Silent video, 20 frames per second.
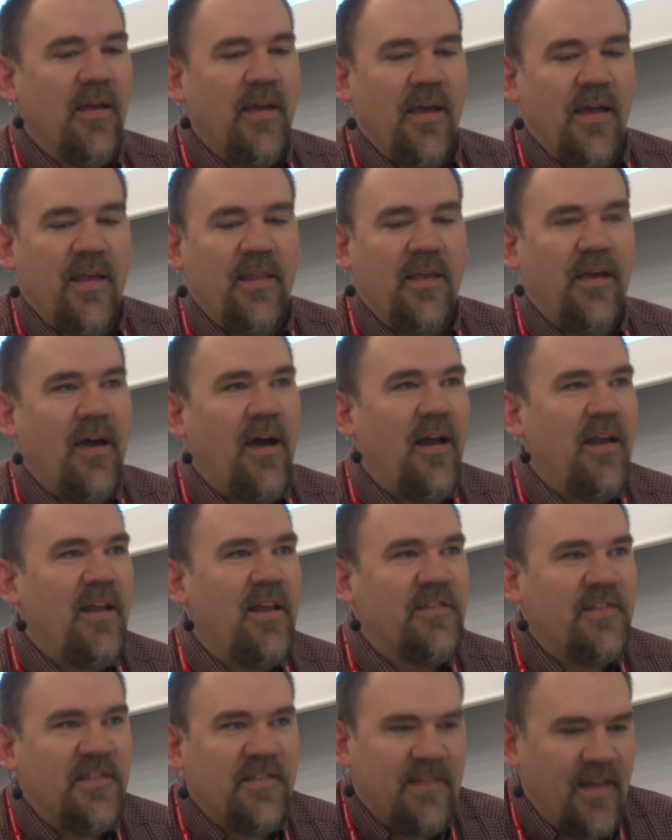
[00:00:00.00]
That's and crazy. The
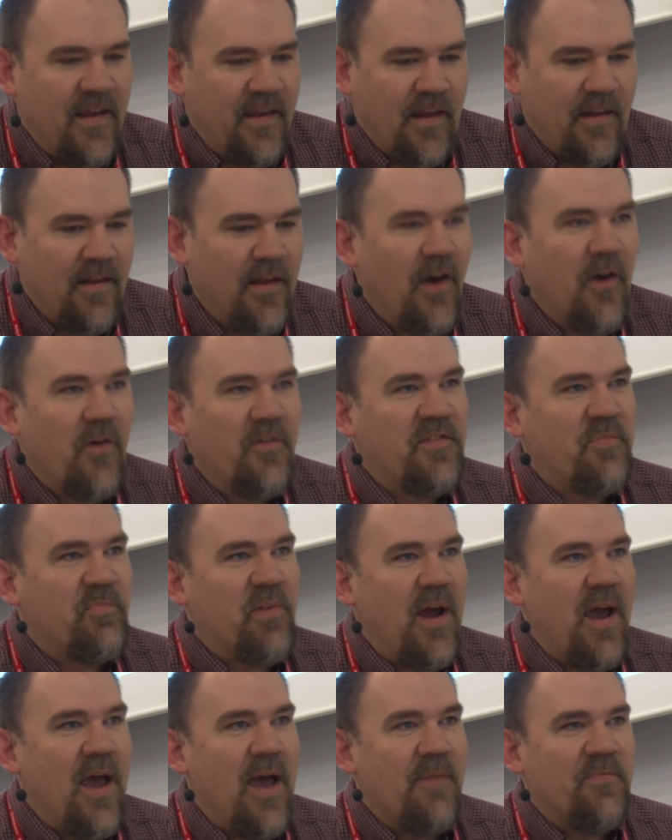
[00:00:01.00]
audience is taking notes,
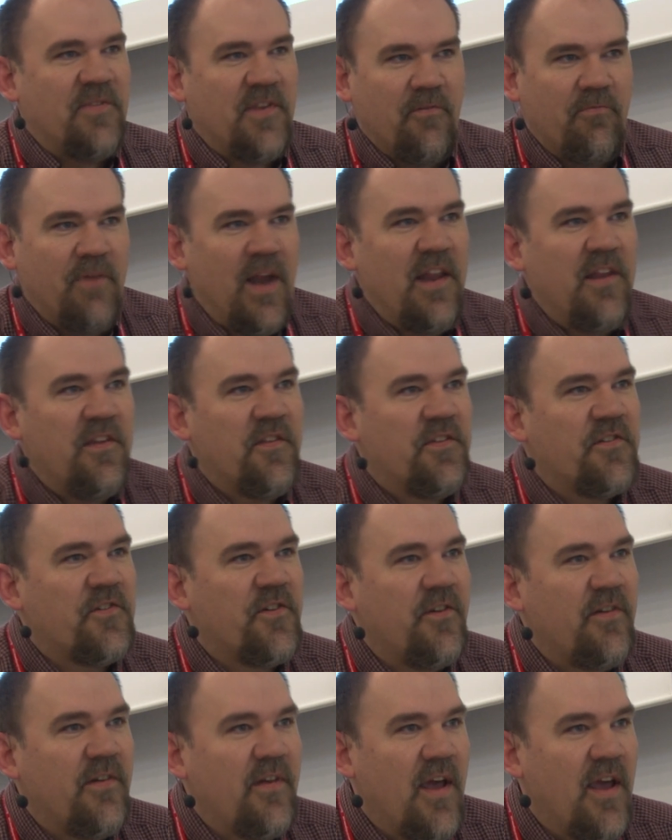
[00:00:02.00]
perhaps, and ready to
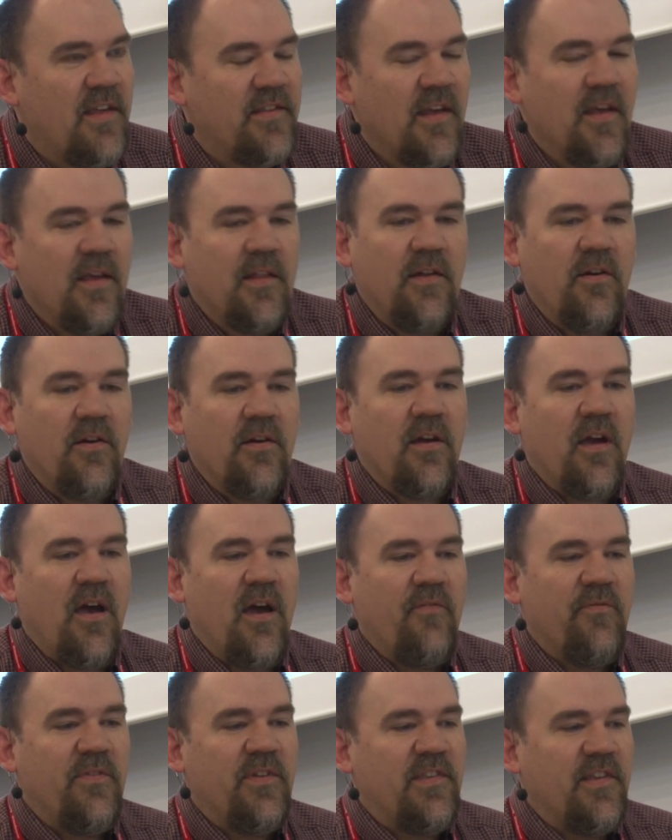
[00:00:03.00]
scrutinize. There are
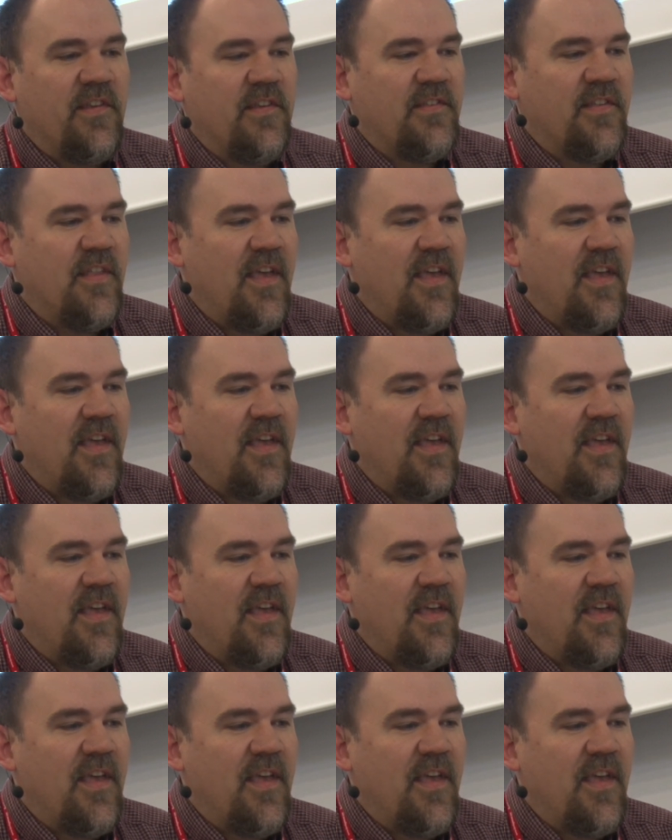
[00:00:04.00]
conferences